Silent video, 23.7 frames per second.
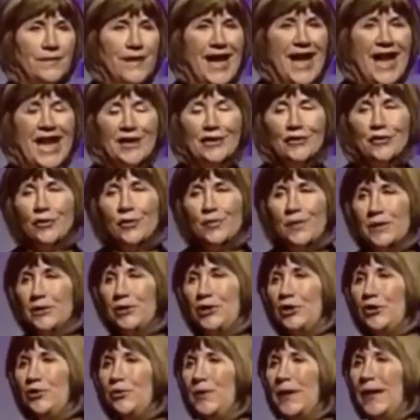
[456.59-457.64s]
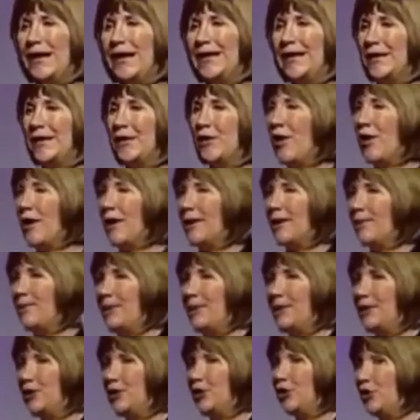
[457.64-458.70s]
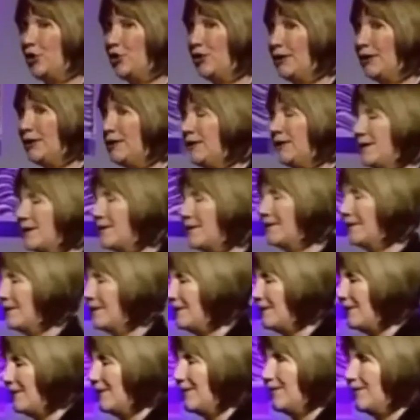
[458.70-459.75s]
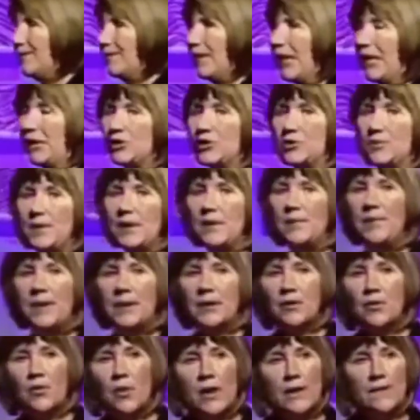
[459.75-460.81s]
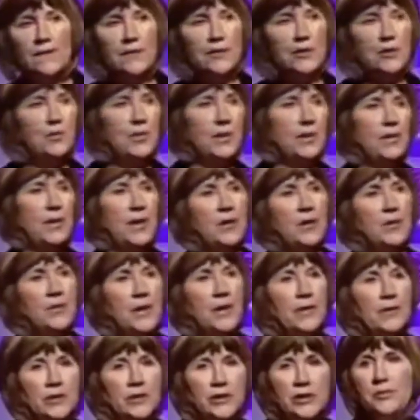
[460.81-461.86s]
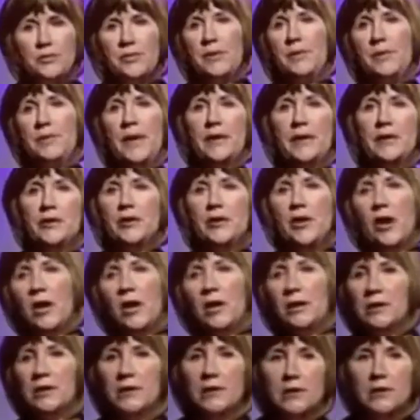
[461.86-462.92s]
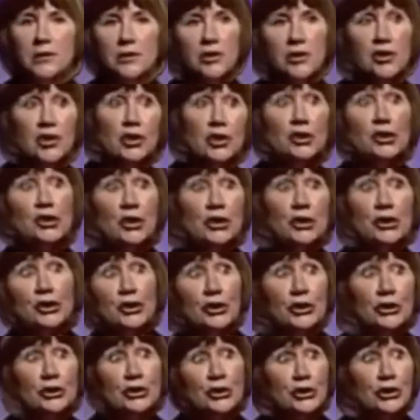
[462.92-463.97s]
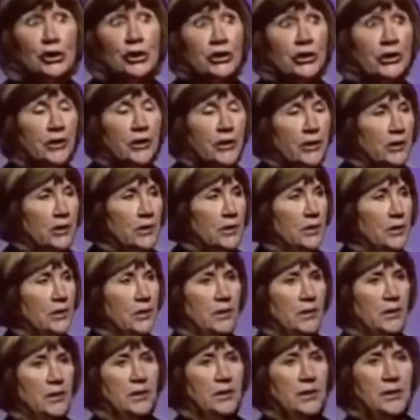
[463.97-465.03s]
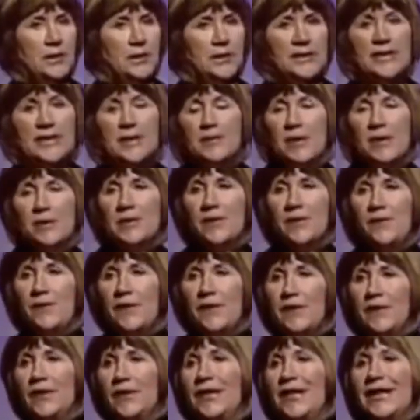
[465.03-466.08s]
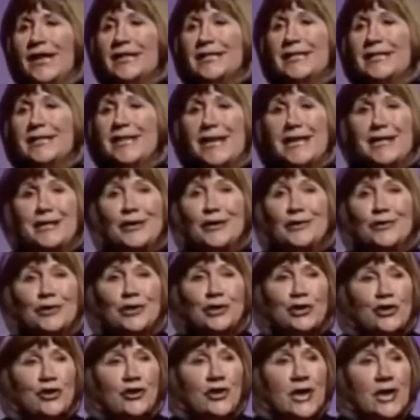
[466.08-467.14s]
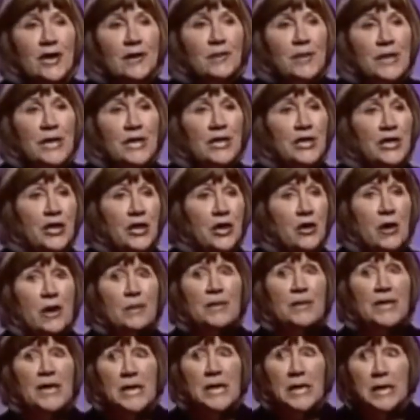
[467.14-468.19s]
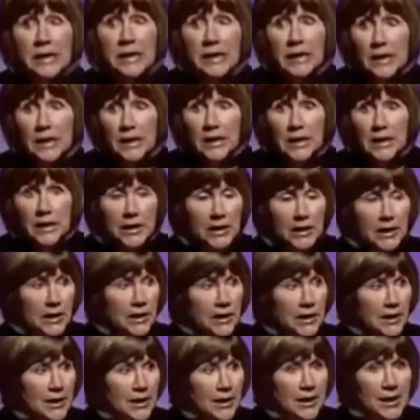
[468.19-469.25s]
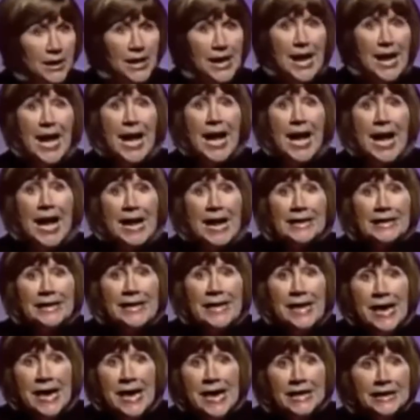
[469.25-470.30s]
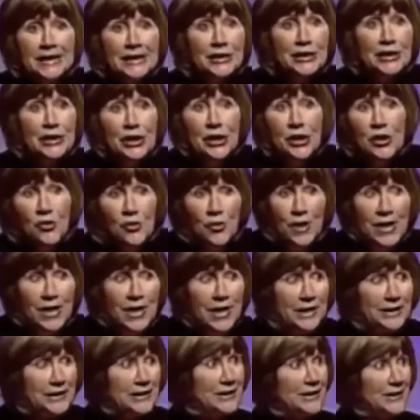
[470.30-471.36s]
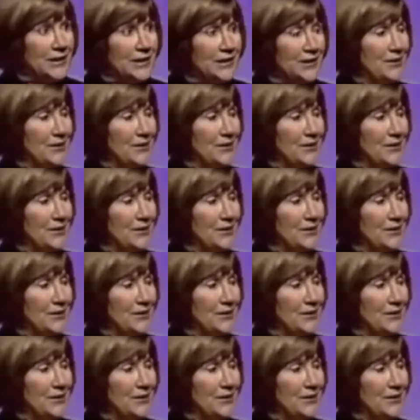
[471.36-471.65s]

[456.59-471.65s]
I don't know about you, but I get caught up in the shoulds. I should be a better wife. I should be a better mother. I should be a better daughter. Should. Sometimes I feel like saying, don't should on me. You know, I'm done. I can't do it.